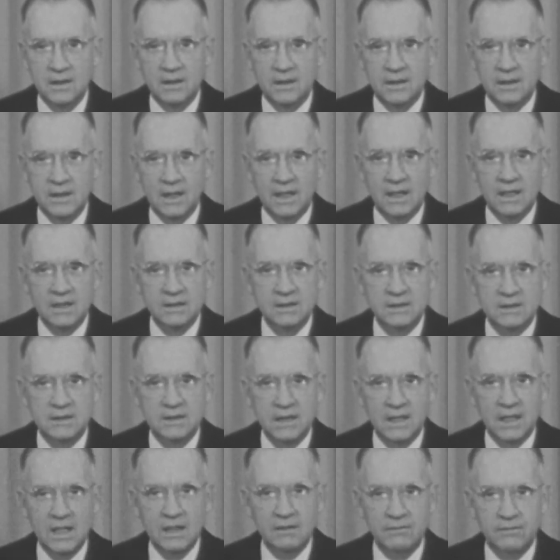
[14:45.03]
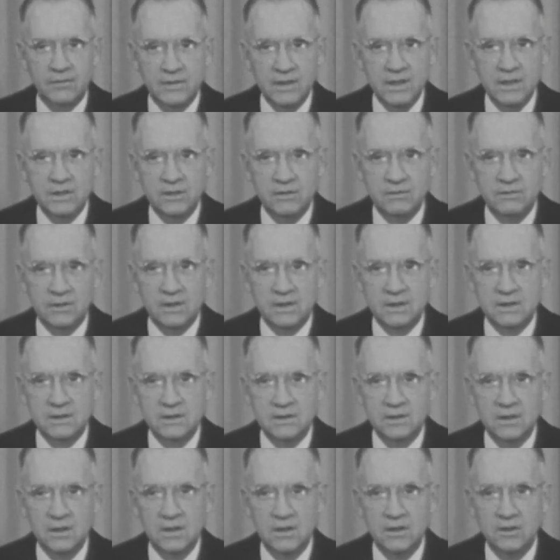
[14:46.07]
Now is the time for each of us
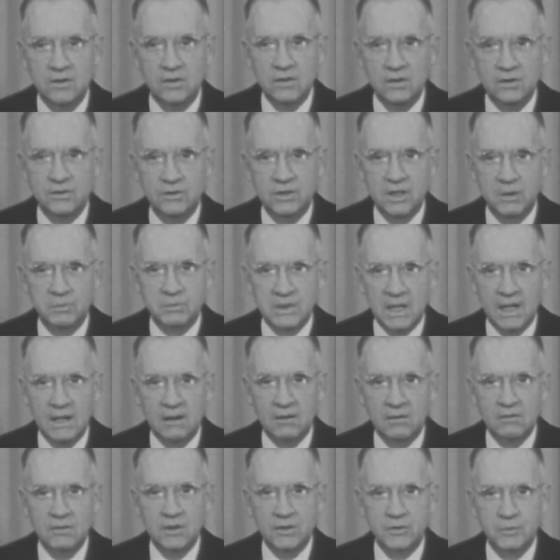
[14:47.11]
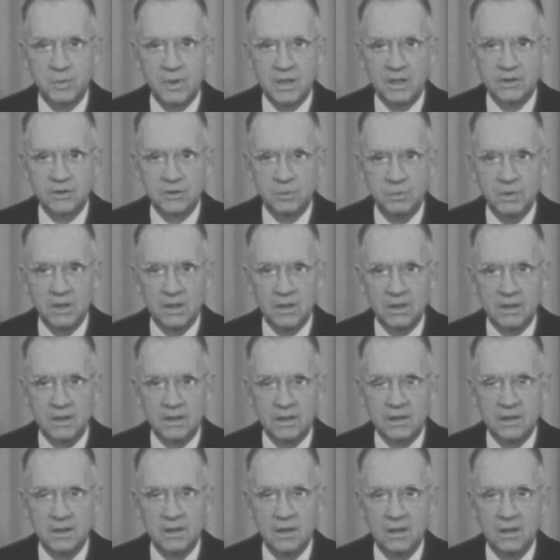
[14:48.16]
to accept our responsibility